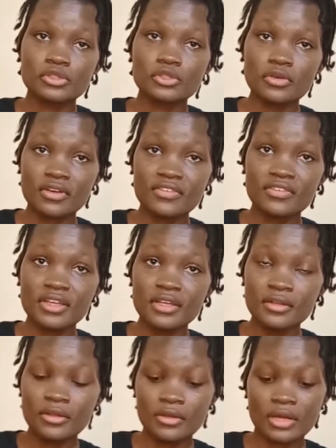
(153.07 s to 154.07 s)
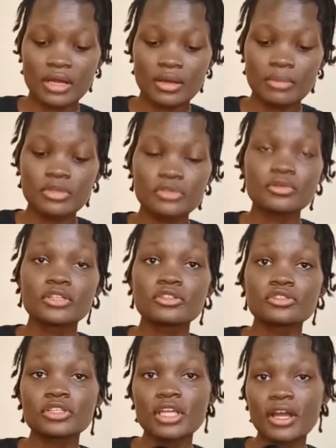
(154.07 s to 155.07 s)
when you're taking a
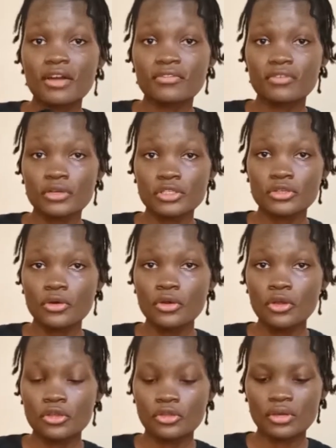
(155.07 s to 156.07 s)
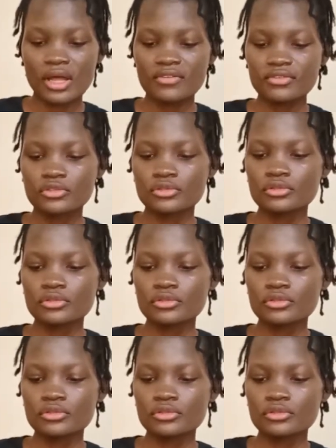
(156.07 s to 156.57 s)
photo, you'll have to know